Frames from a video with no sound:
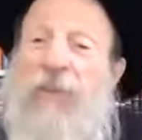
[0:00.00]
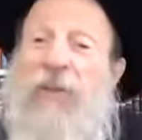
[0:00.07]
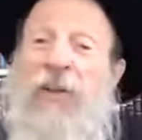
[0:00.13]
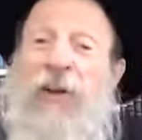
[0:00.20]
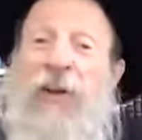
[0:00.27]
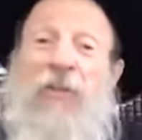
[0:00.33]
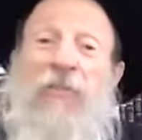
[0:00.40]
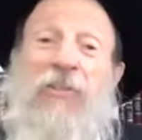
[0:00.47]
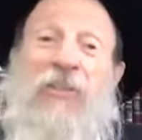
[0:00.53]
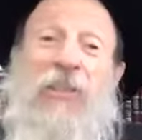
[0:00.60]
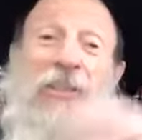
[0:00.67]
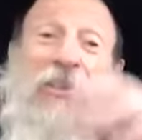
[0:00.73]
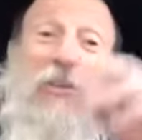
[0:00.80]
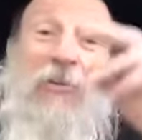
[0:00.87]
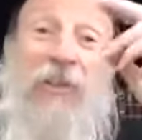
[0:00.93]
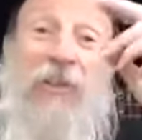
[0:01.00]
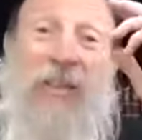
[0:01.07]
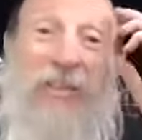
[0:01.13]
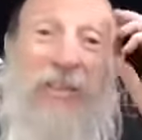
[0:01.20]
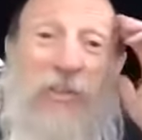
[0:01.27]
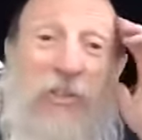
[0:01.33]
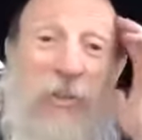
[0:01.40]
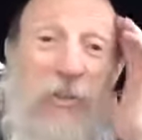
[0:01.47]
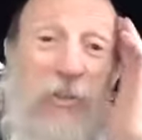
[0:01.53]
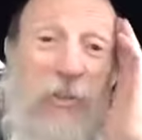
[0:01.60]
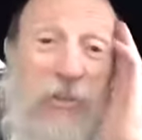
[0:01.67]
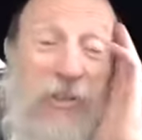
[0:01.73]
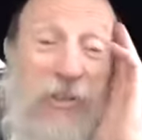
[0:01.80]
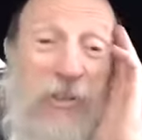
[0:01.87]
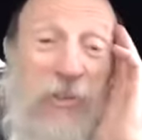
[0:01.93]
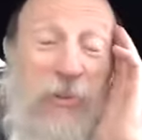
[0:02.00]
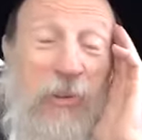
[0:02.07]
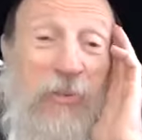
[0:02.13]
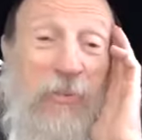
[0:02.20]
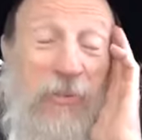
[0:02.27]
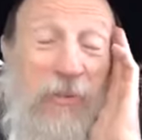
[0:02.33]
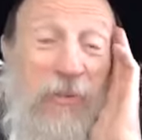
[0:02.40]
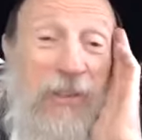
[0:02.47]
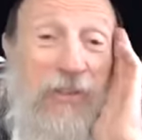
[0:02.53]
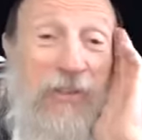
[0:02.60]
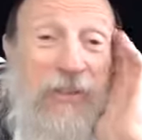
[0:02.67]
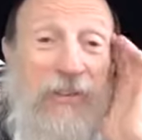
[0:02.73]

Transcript: All of a sudden he realizes, oh, this is what it meant.